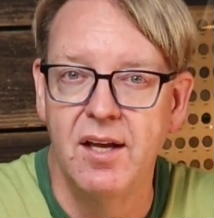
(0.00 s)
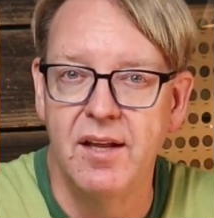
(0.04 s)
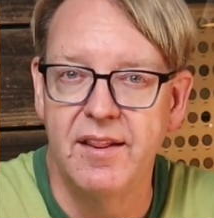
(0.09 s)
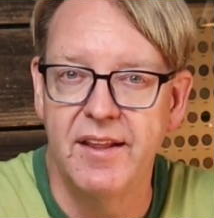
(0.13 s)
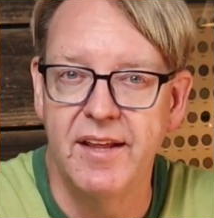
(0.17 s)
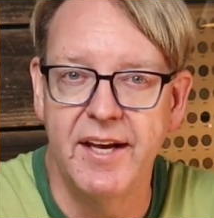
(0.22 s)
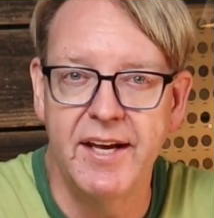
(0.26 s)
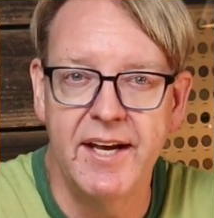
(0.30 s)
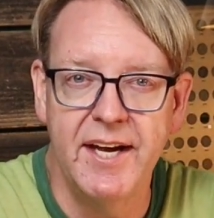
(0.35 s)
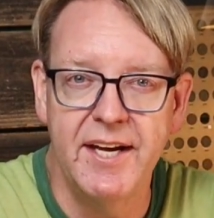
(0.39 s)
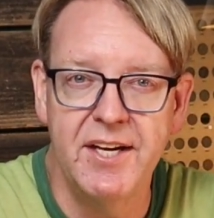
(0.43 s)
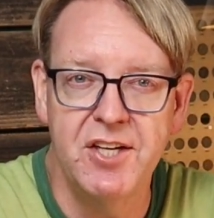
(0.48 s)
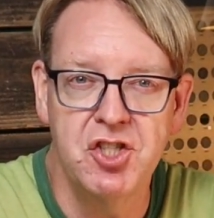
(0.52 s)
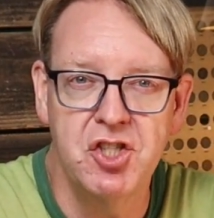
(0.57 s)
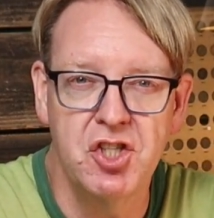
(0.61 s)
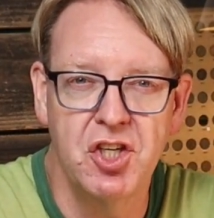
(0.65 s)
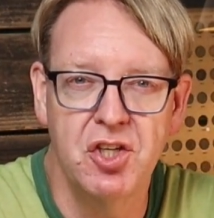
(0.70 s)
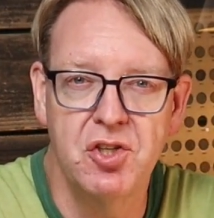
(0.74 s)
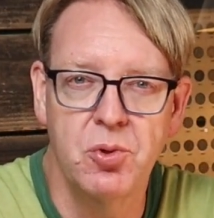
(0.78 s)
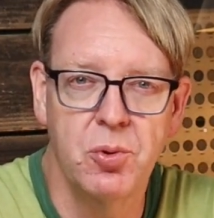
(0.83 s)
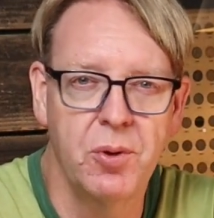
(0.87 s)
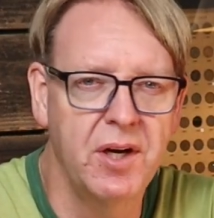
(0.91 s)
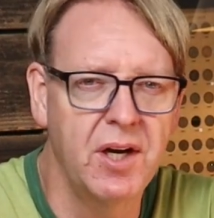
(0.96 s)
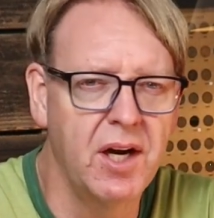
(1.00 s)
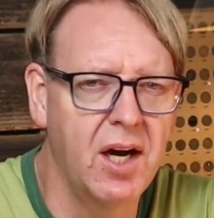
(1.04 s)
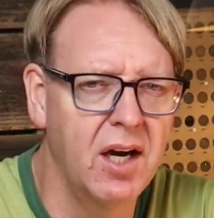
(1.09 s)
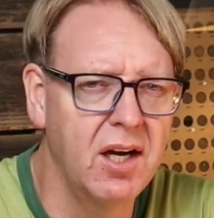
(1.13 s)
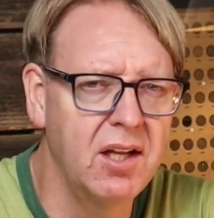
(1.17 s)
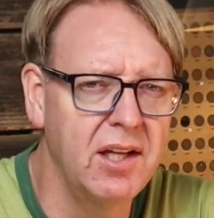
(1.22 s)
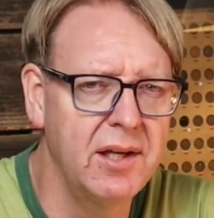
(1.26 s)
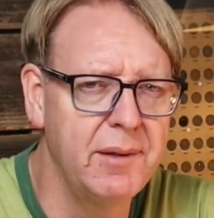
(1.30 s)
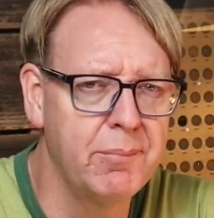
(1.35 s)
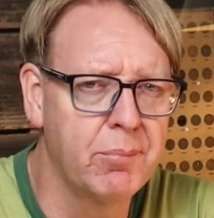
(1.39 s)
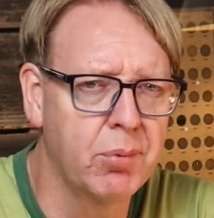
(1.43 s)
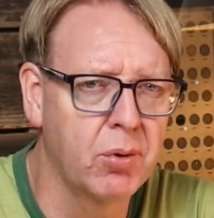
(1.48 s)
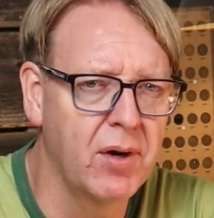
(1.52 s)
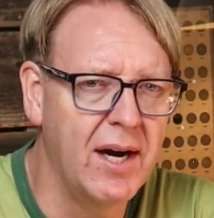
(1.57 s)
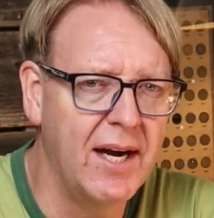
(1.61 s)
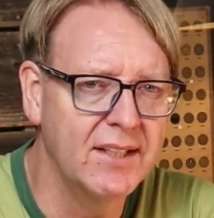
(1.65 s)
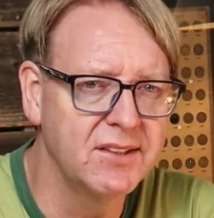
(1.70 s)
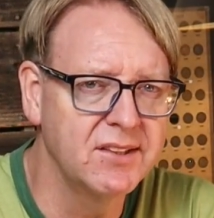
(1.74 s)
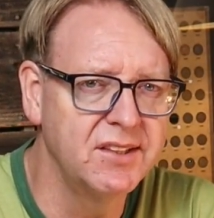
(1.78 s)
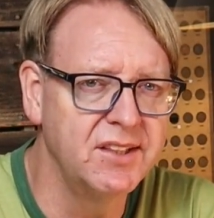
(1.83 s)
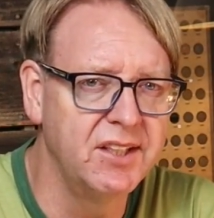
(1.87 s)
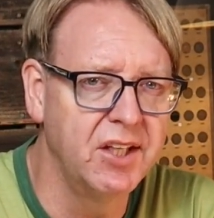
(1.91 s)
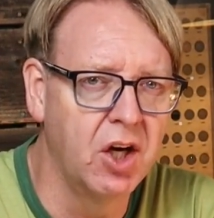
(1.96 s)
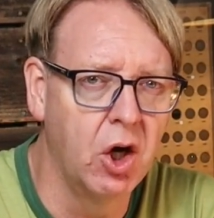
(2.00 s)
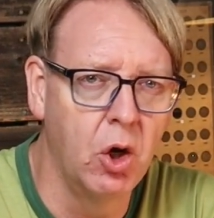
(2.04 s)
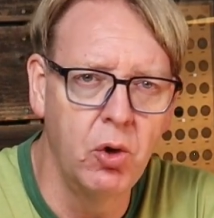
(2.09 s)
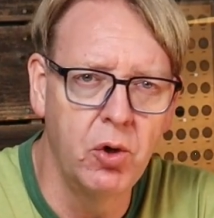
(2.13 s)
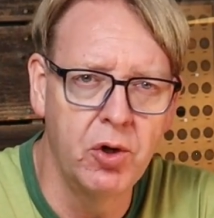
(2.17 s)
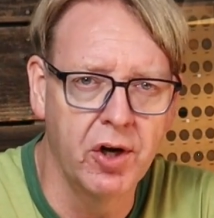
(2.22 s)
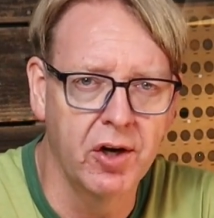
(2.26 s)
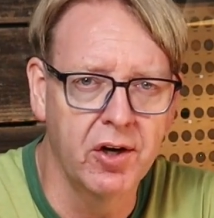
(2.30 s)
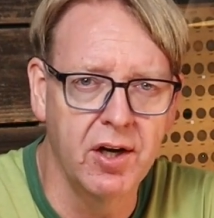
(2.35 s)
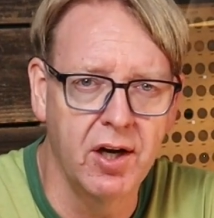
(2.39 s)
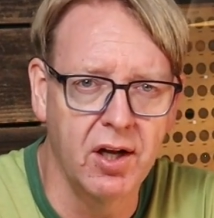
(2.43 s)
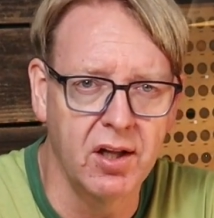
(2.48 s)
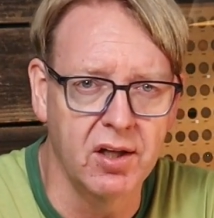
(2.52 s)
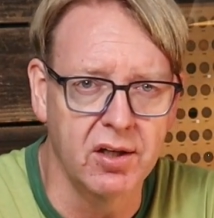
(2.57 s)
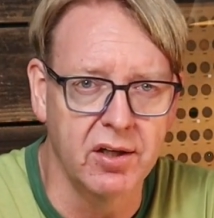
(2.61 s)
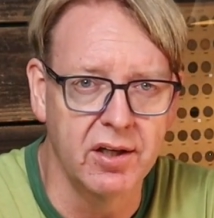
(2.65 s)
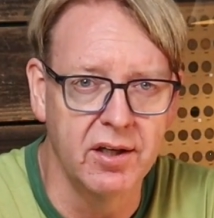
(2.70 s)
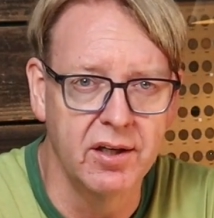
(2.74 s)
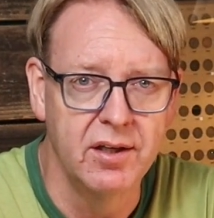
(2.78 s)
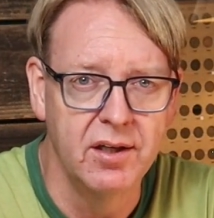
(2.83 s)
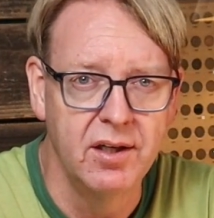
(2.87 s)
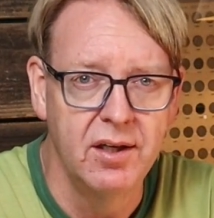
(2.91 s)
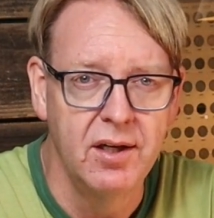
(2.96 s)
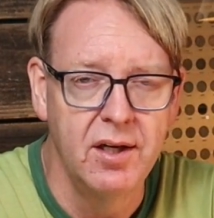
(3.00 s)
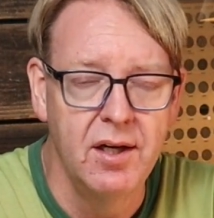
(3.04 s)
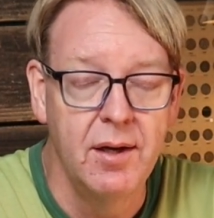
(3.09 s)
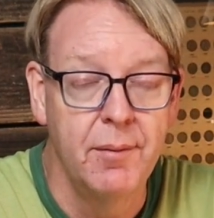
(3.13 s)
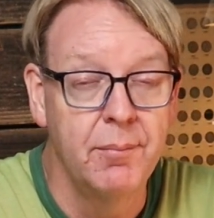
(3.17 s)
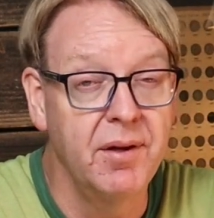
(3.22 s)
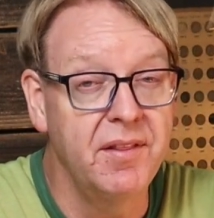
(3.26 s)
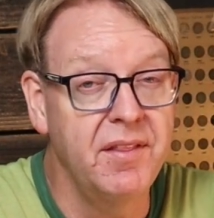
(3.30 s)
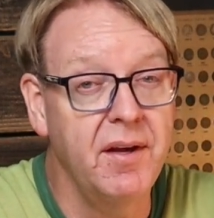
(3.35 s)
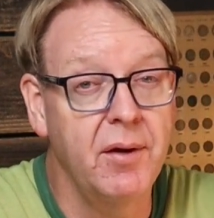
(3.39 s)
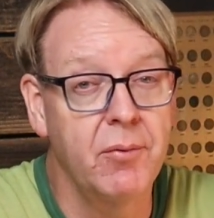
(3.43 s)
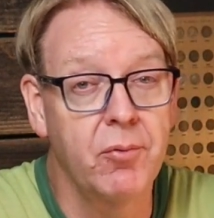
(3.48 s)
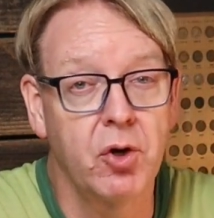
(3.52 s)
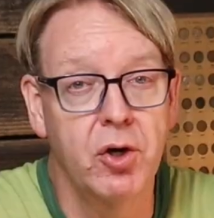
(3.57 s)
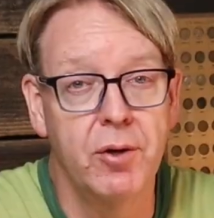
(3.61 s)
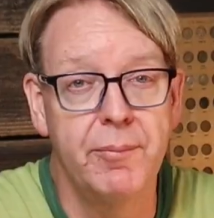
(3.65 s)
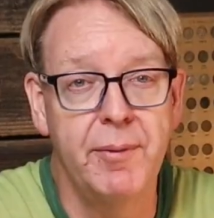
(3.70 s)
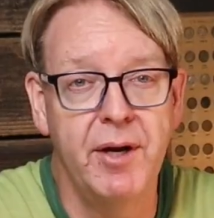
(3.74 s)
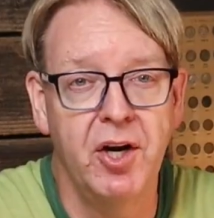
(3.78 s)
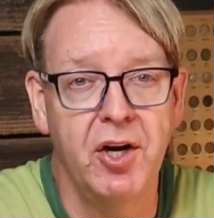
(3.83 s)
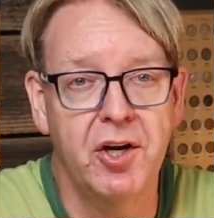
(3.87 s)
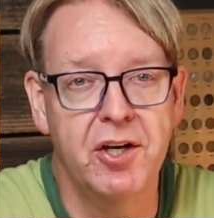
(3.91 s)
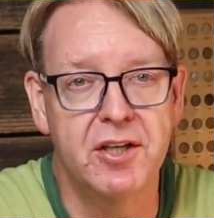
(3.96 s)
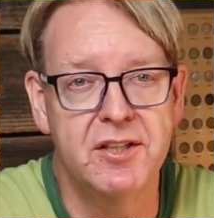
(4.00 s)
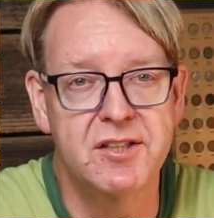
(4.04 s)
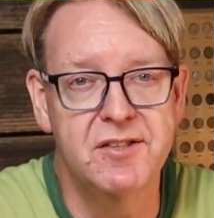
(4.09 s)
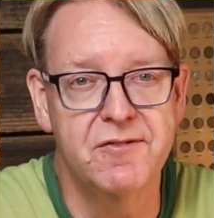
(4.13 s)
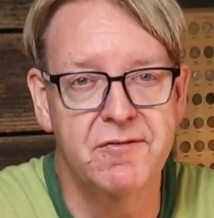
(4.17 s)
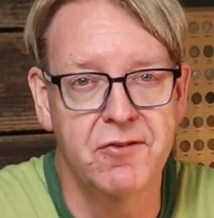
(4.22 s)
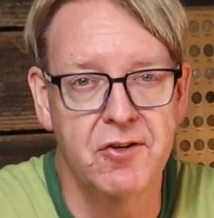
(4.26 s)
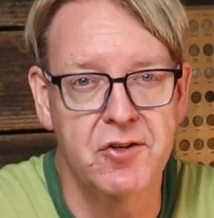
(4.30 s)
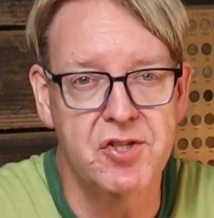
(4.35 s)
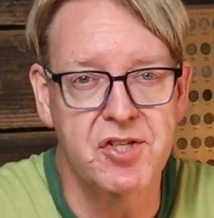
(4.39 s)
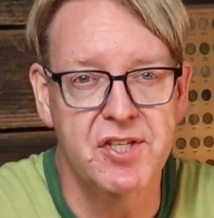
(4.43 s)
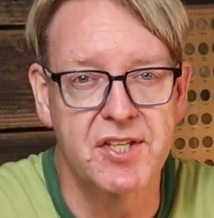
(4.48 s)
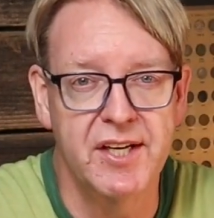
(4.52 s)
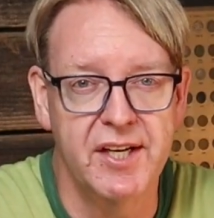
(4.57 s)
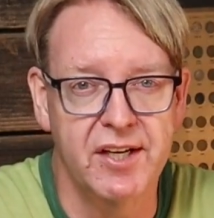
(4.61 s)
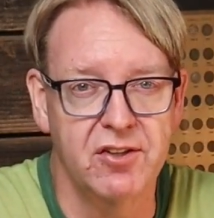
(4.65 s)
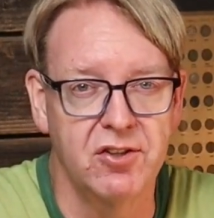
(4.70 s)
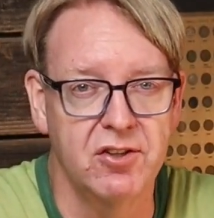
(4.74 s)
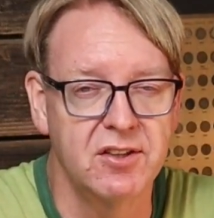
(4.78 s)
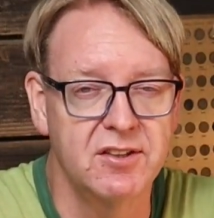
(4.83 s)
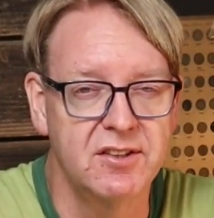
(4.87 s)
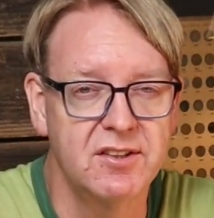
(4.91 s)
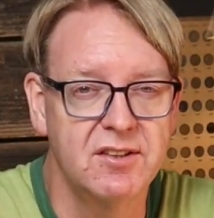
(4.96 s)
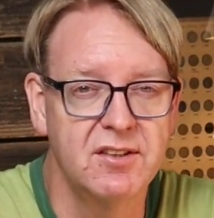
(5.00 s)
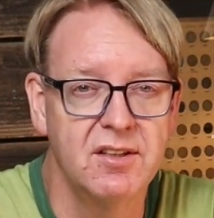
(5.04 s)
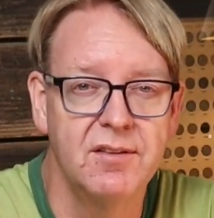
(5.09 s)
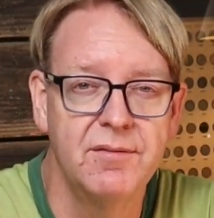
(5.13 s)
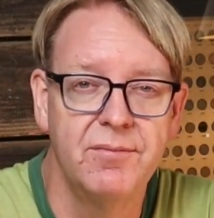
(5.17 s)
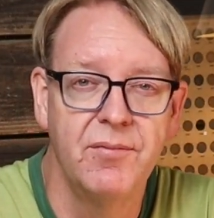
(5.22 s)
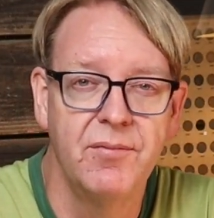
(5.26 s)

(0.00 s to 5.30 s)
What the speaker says: They aged into an ugly brassy ochre color, but they were America's first nickels.